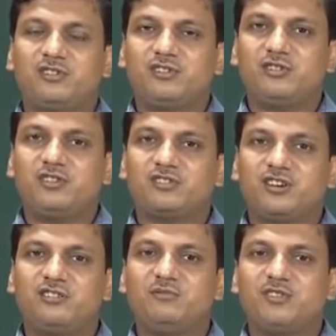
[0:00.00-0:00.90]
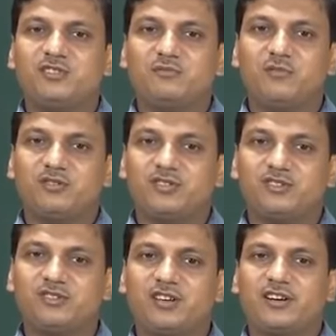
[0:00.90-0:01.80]
during the solidification
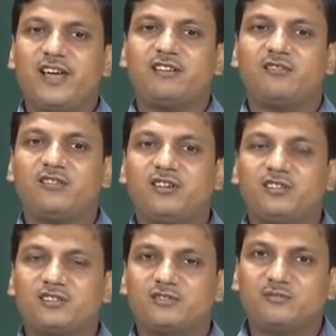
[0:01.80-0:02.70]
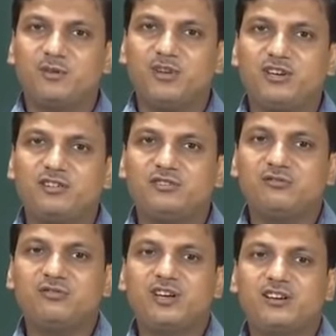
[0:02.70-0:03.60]
process the crack occurs maybe due
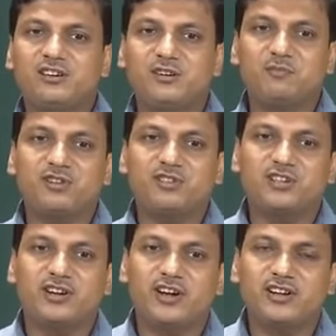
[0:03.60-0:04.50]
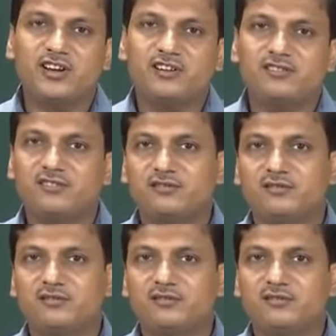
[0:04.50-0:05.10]
to the temperature gradient.